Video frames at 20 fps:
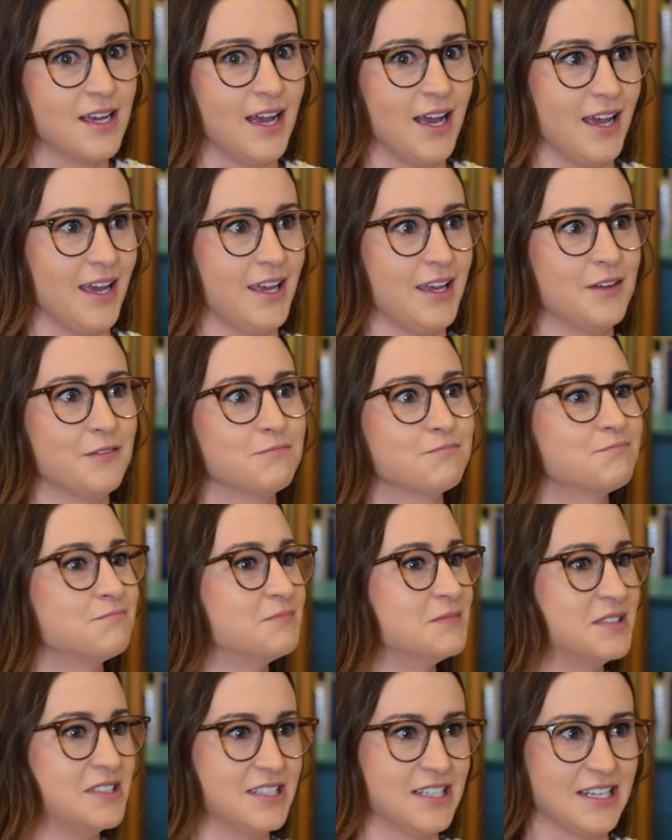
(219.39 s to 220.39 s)
I
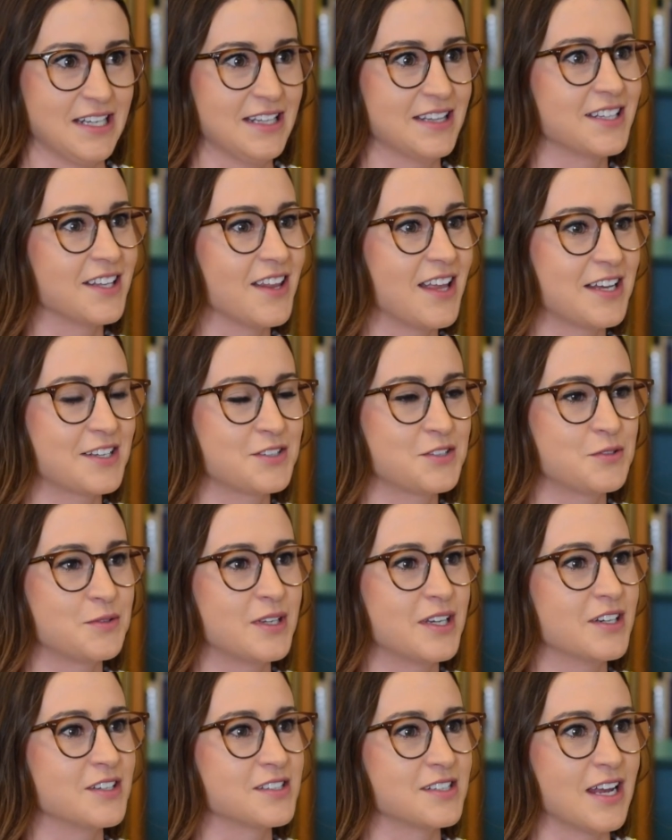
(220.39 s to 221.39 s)
didn't the last 2
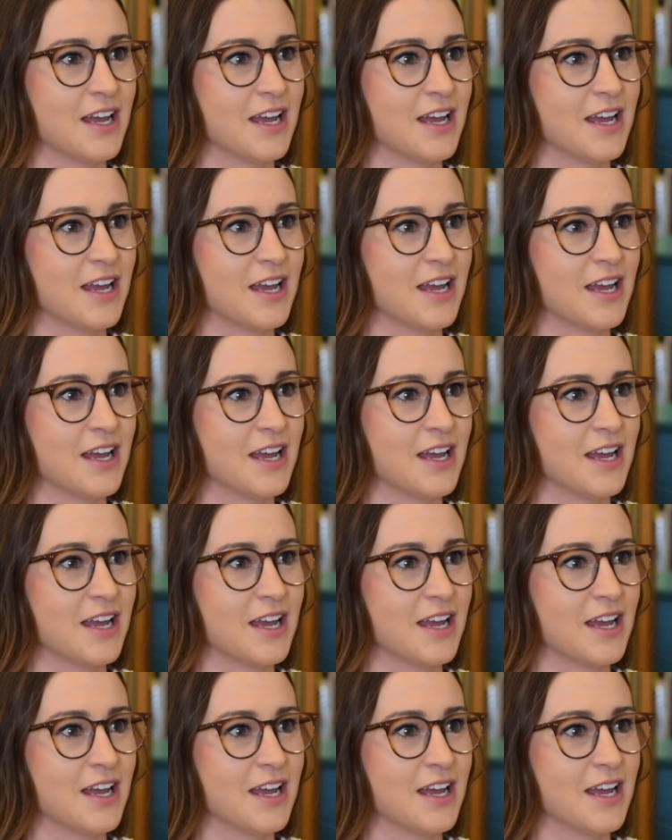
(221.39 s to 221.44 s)
years,